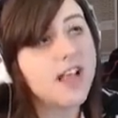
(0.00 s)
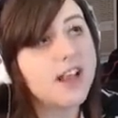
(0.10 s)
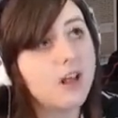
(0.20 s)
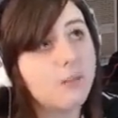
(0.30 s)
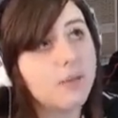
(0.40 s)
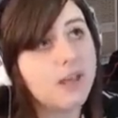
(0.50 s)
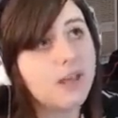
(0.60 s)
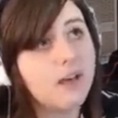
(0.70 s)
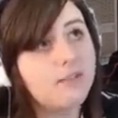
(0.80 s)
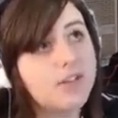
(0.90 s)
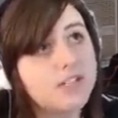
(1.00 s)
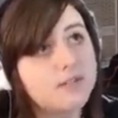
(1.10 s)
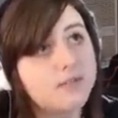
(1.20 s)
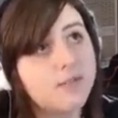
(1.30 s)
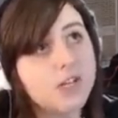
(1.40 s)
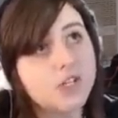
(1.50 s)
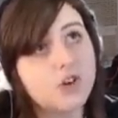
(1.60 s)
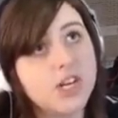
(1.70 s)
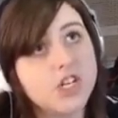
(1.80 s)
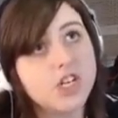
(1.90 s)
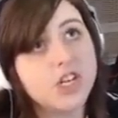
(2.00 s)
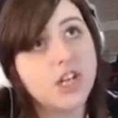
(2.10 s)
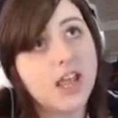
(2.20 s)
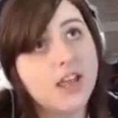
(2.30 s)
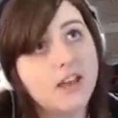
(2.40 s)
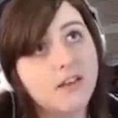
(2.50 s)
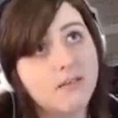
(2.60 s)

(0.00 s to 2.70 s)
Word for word: helping of just frustration and